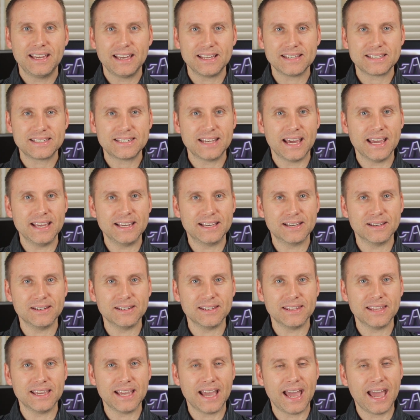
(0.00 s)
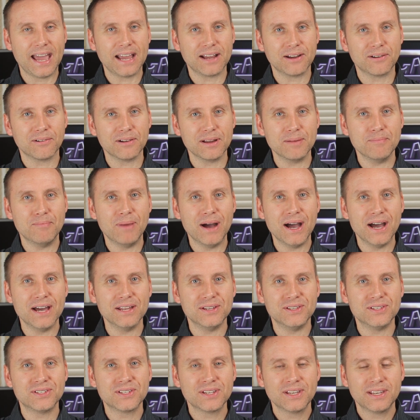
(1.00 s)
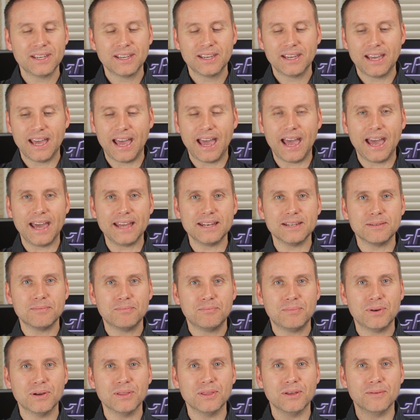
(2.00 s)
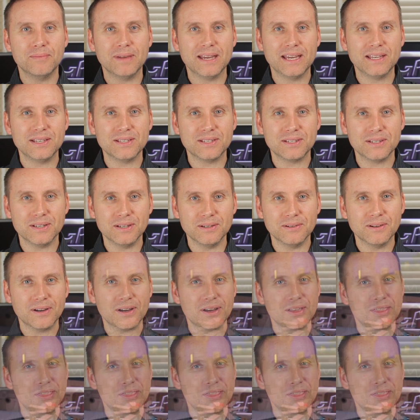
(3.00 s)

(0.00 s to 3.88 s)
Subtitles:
it's taken the Angry Birds and put them into